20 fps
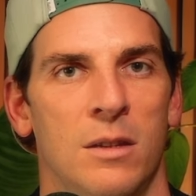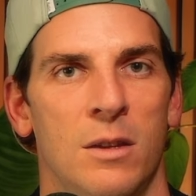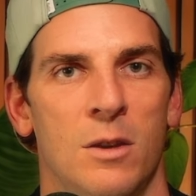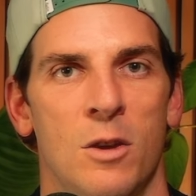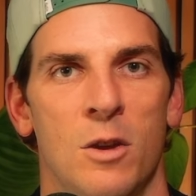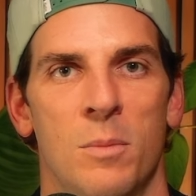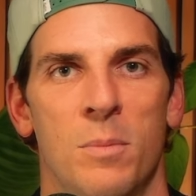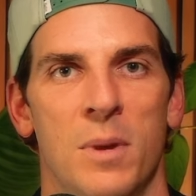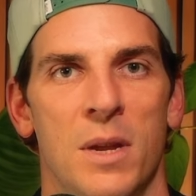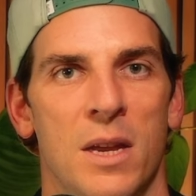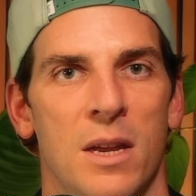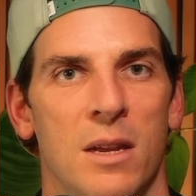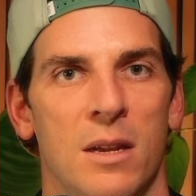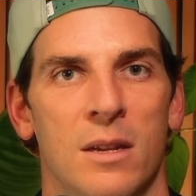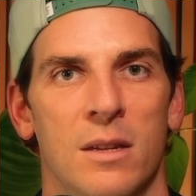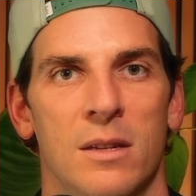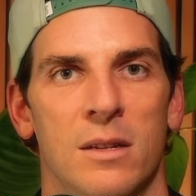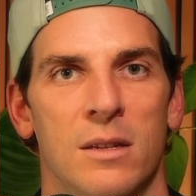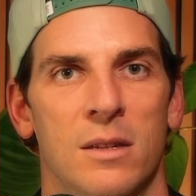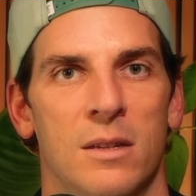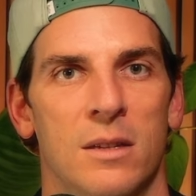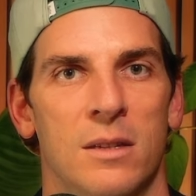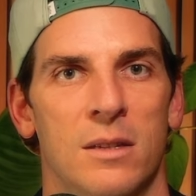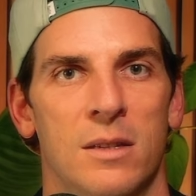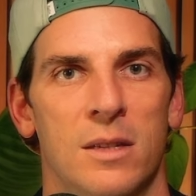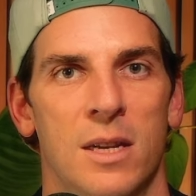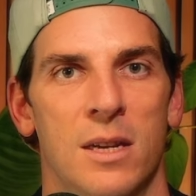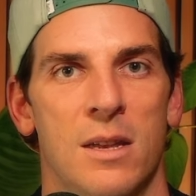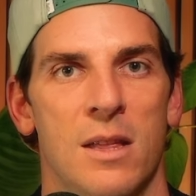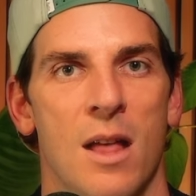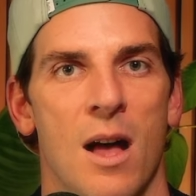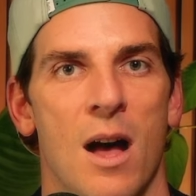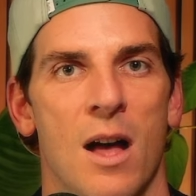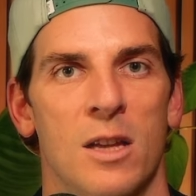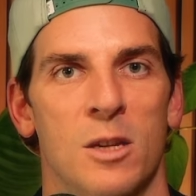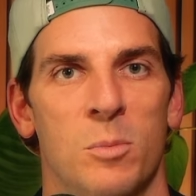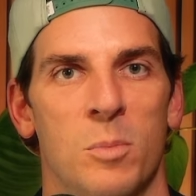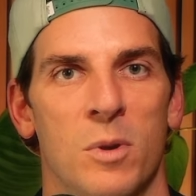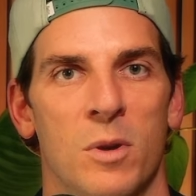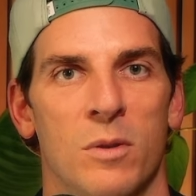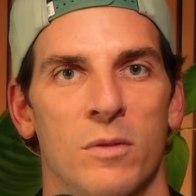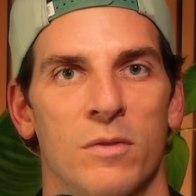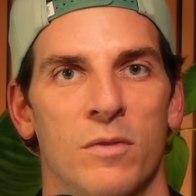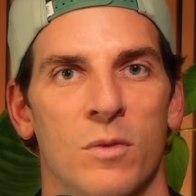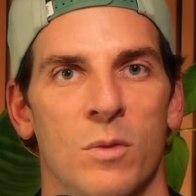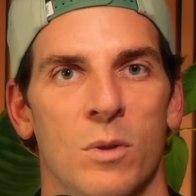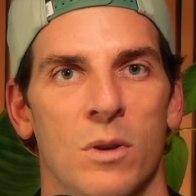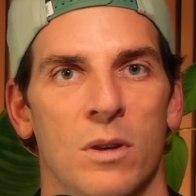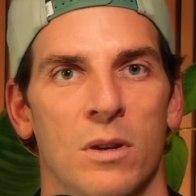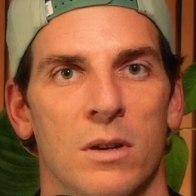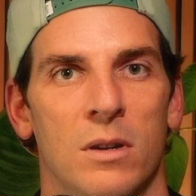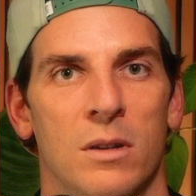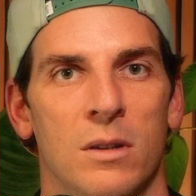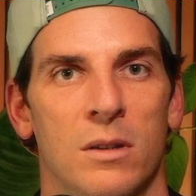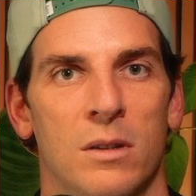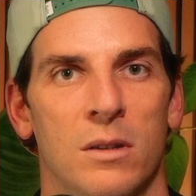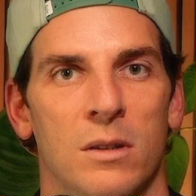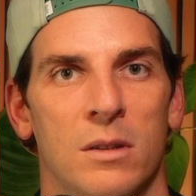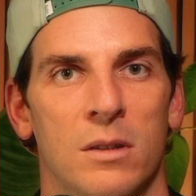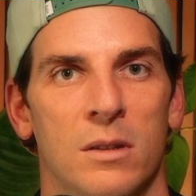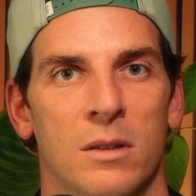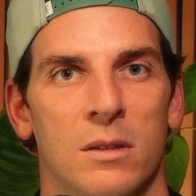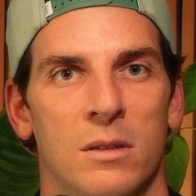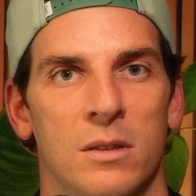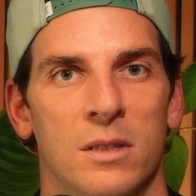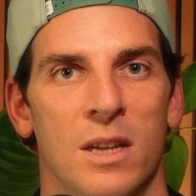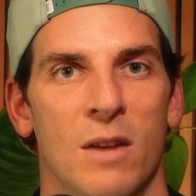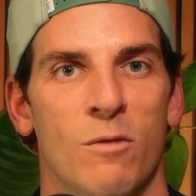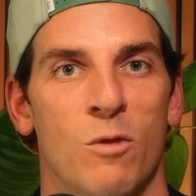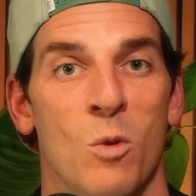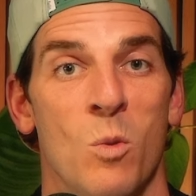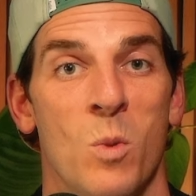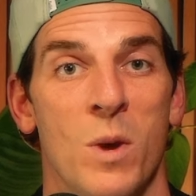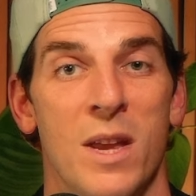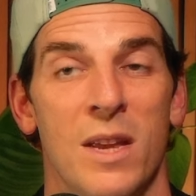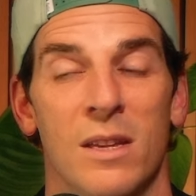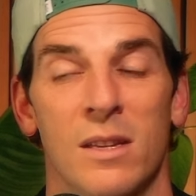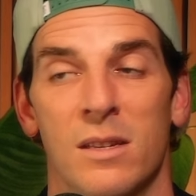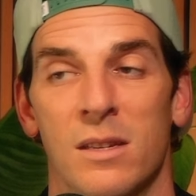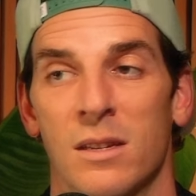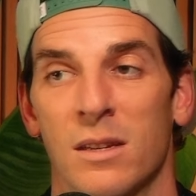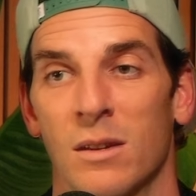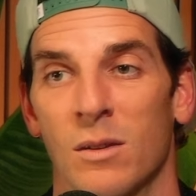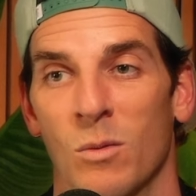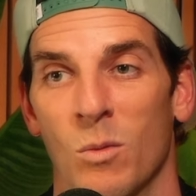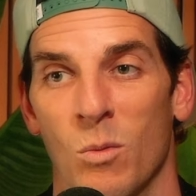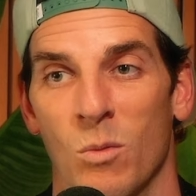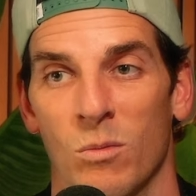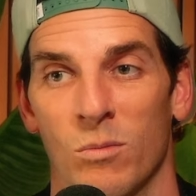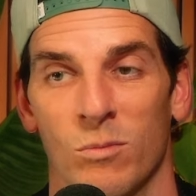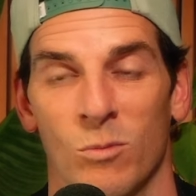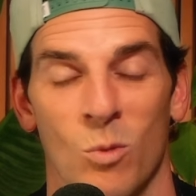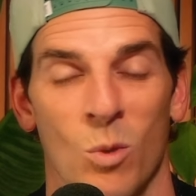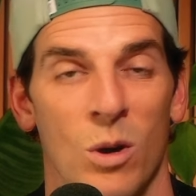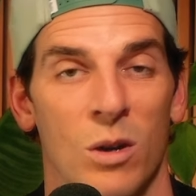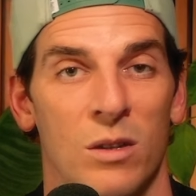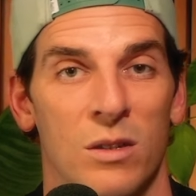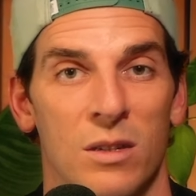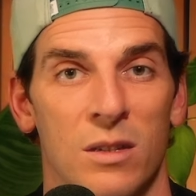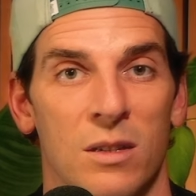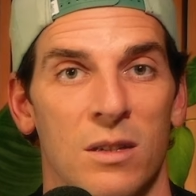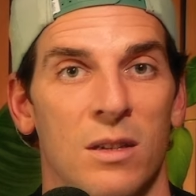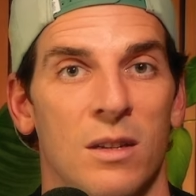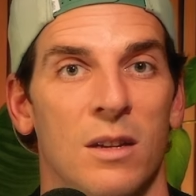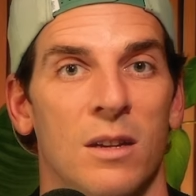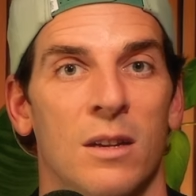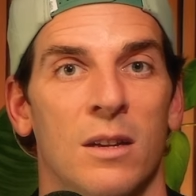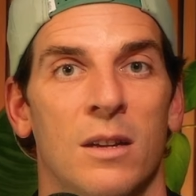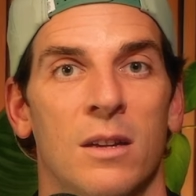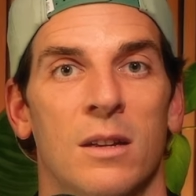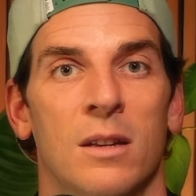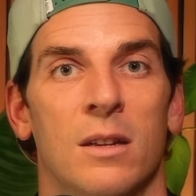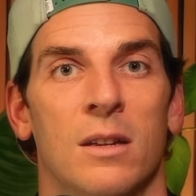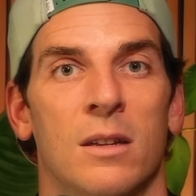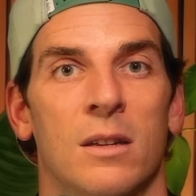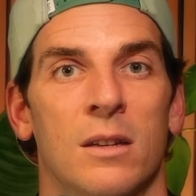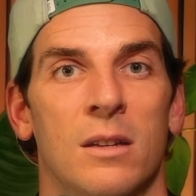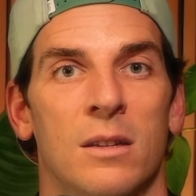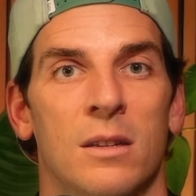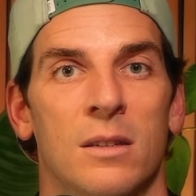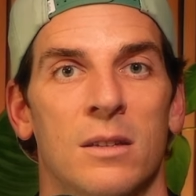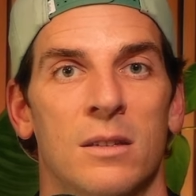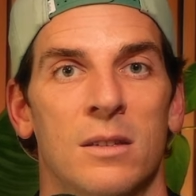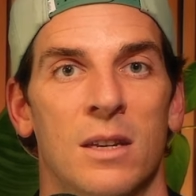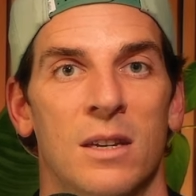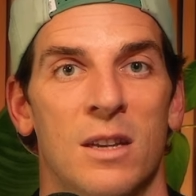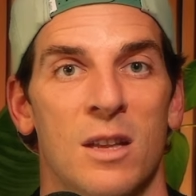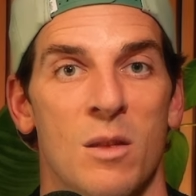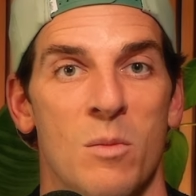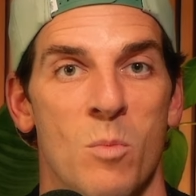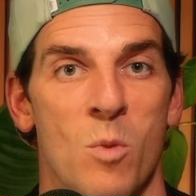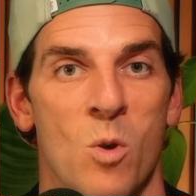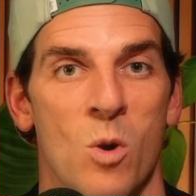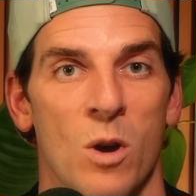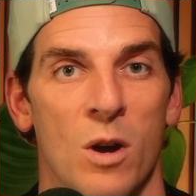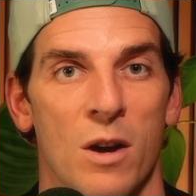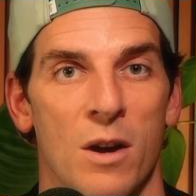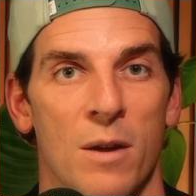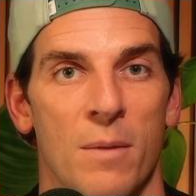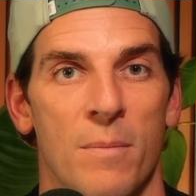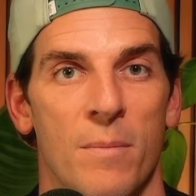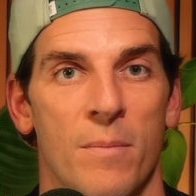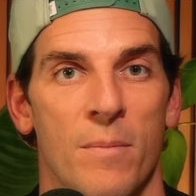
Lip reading: you could be sent to the hospital for several weeks, worse, sent to the morgue.